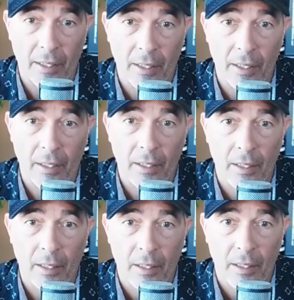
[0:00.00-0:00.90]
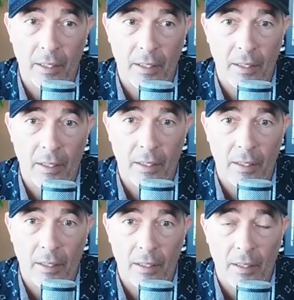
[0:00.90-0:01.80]

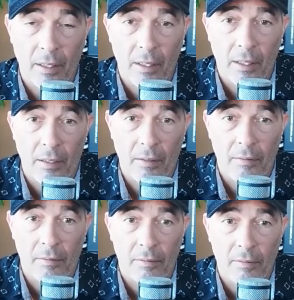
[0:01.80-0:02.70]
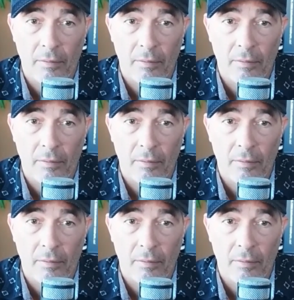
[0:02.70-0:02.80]
(no one is talking)